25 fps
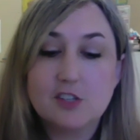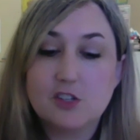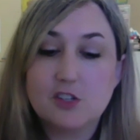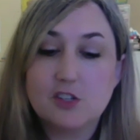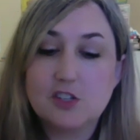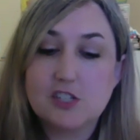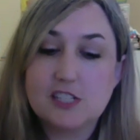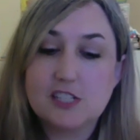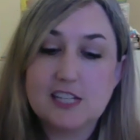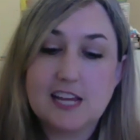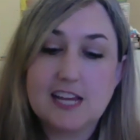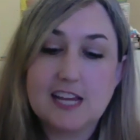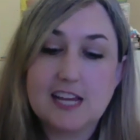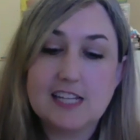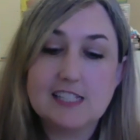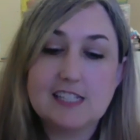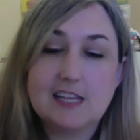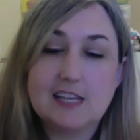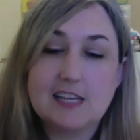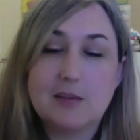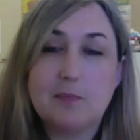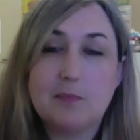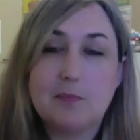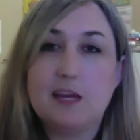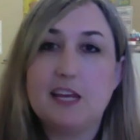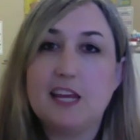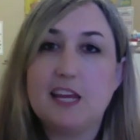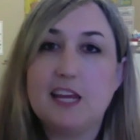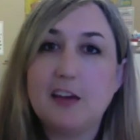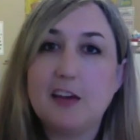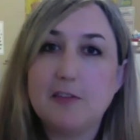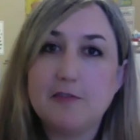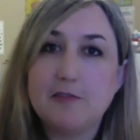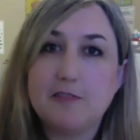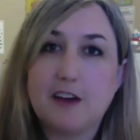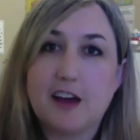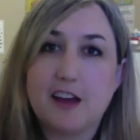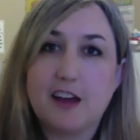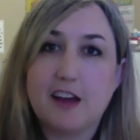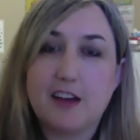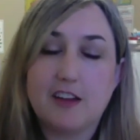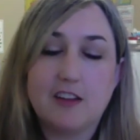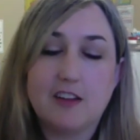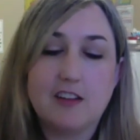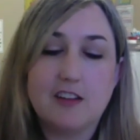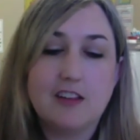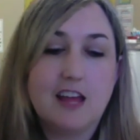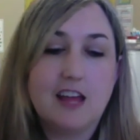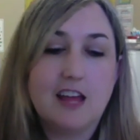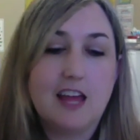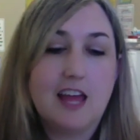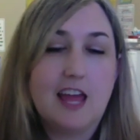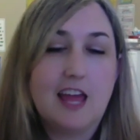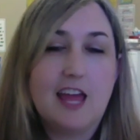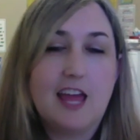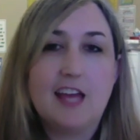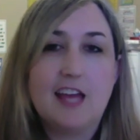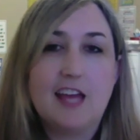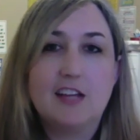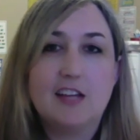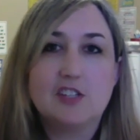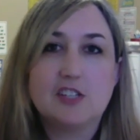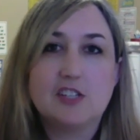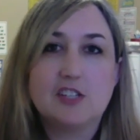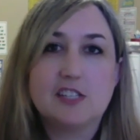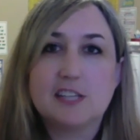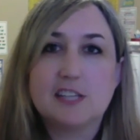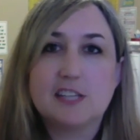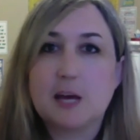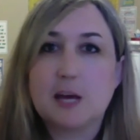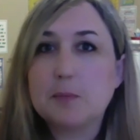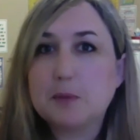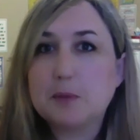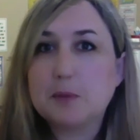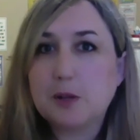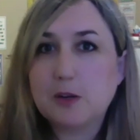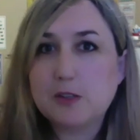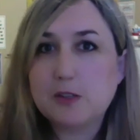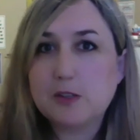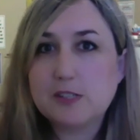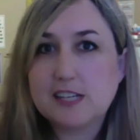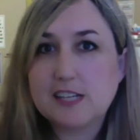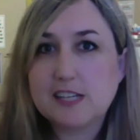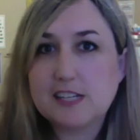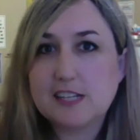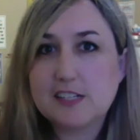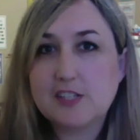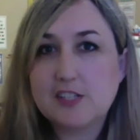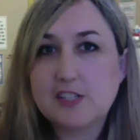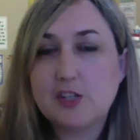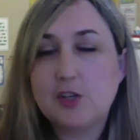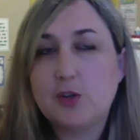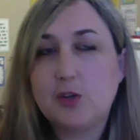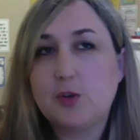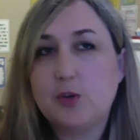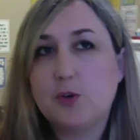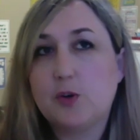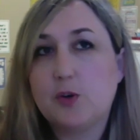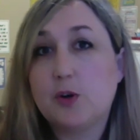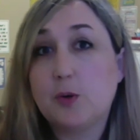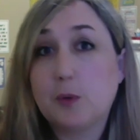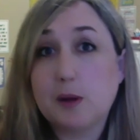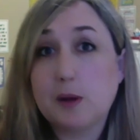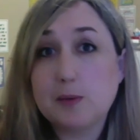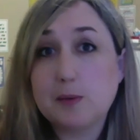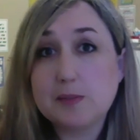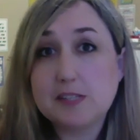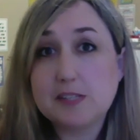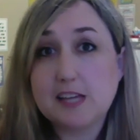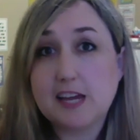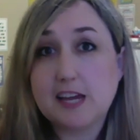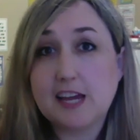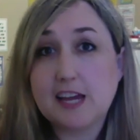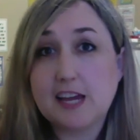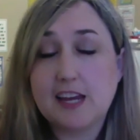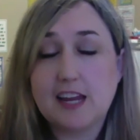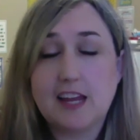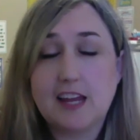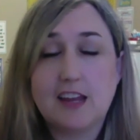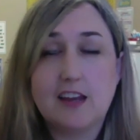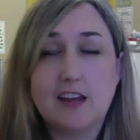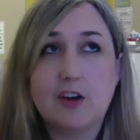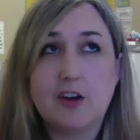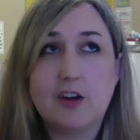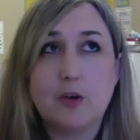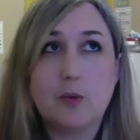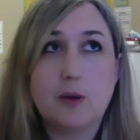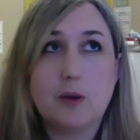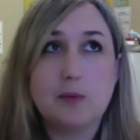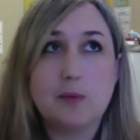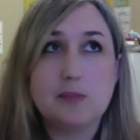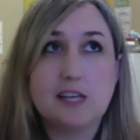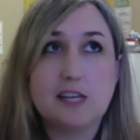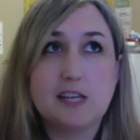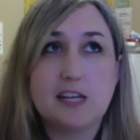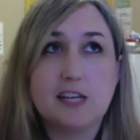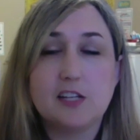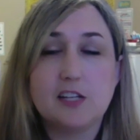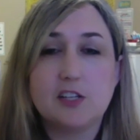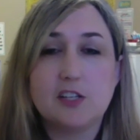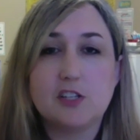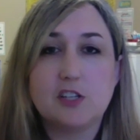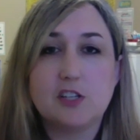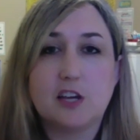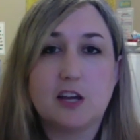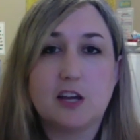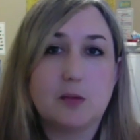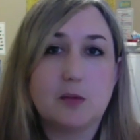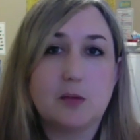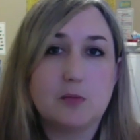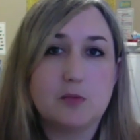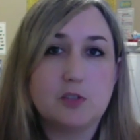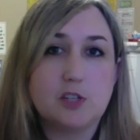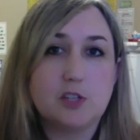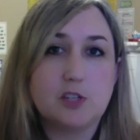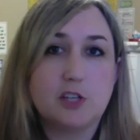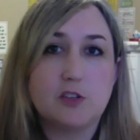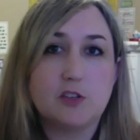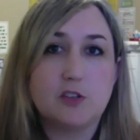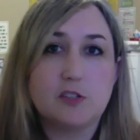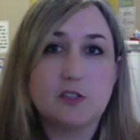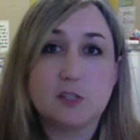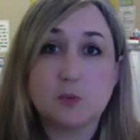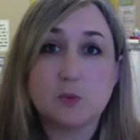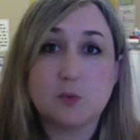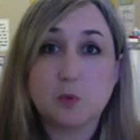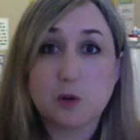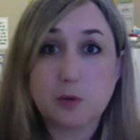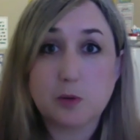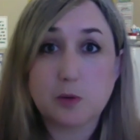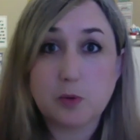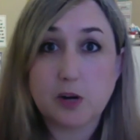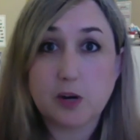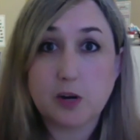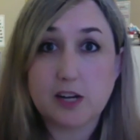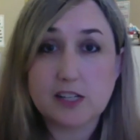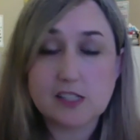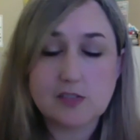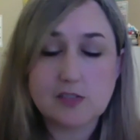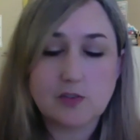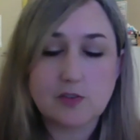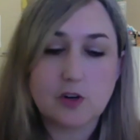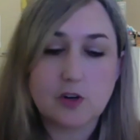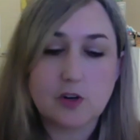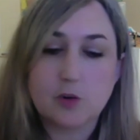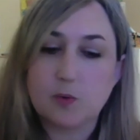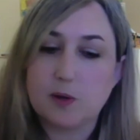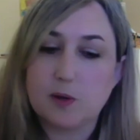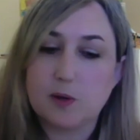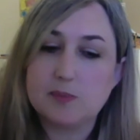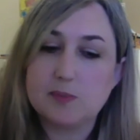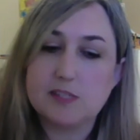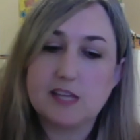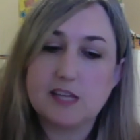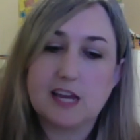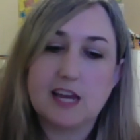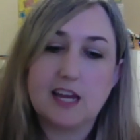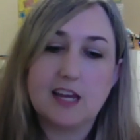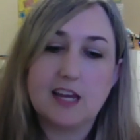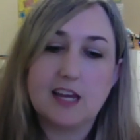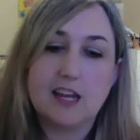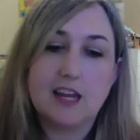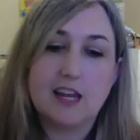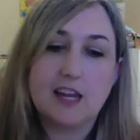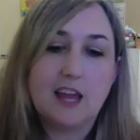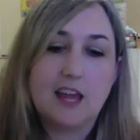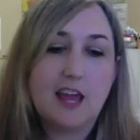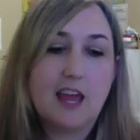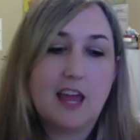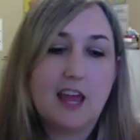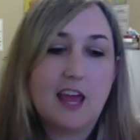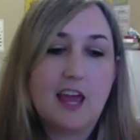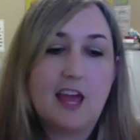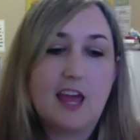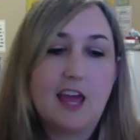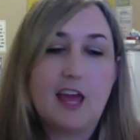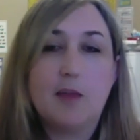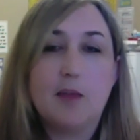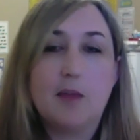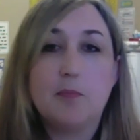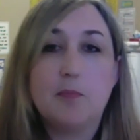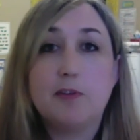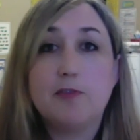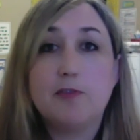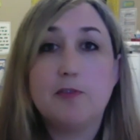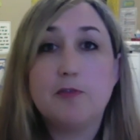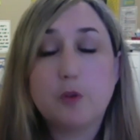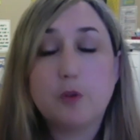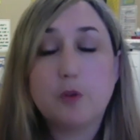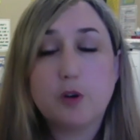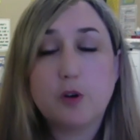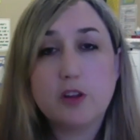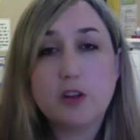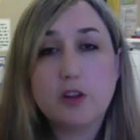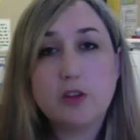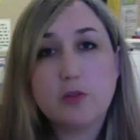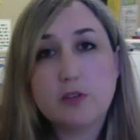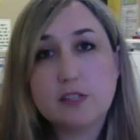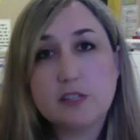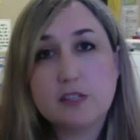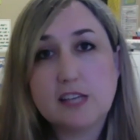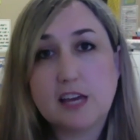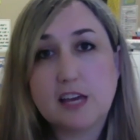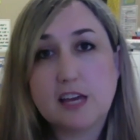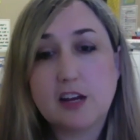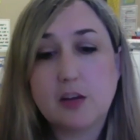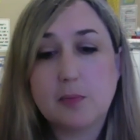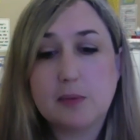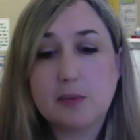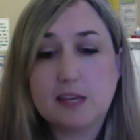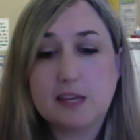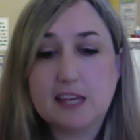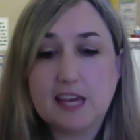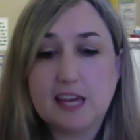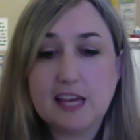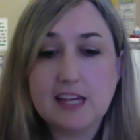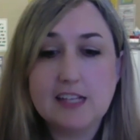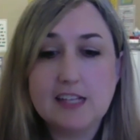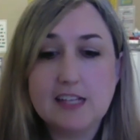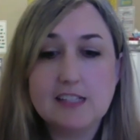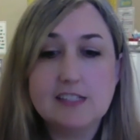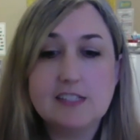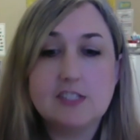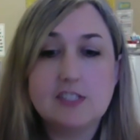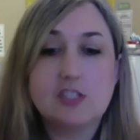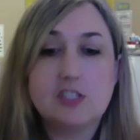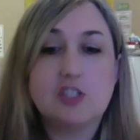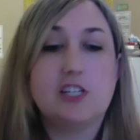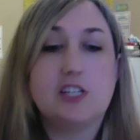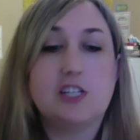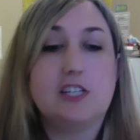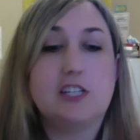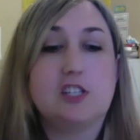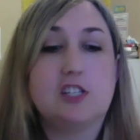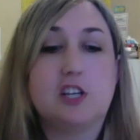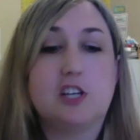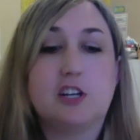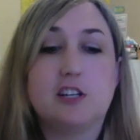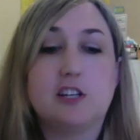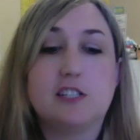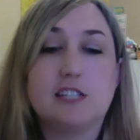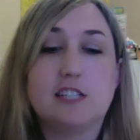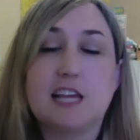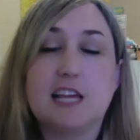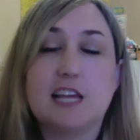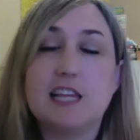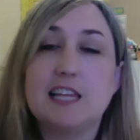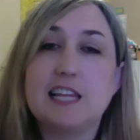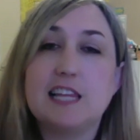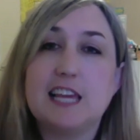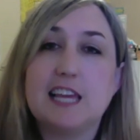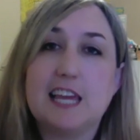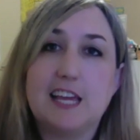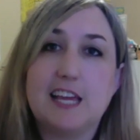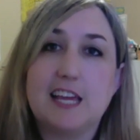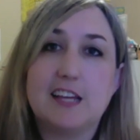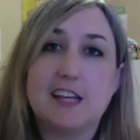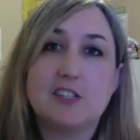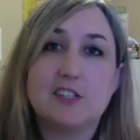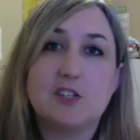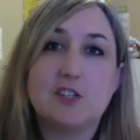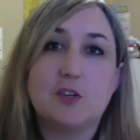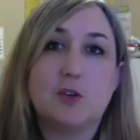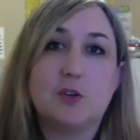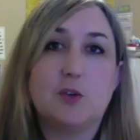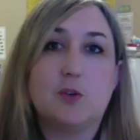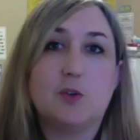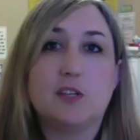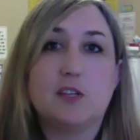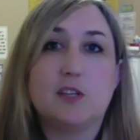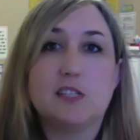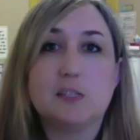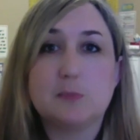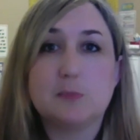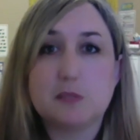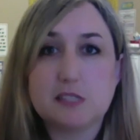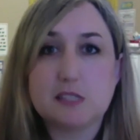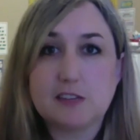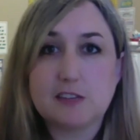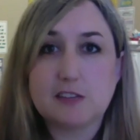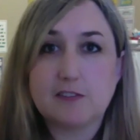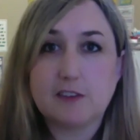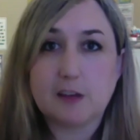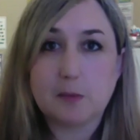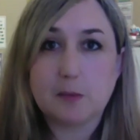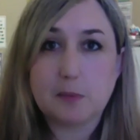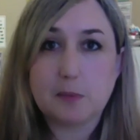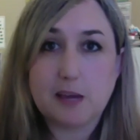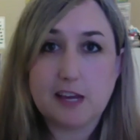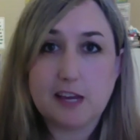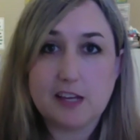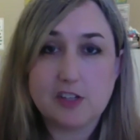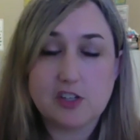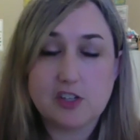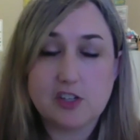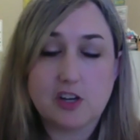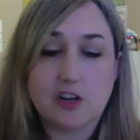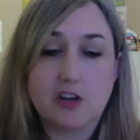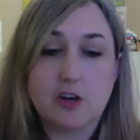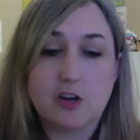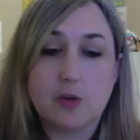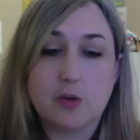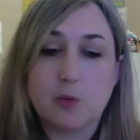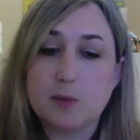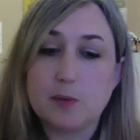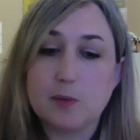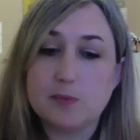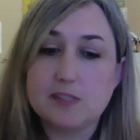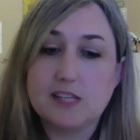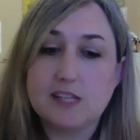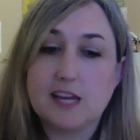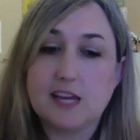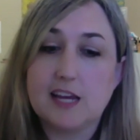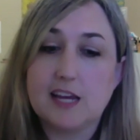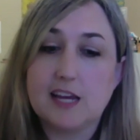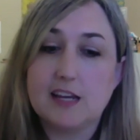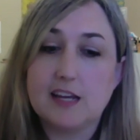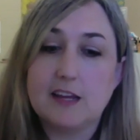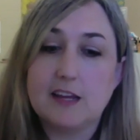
she takes a PDF file and just uploads it to her website. And her website, she uses WordPress for her website. And before the recital begins, she shares a link to the specific page on her website.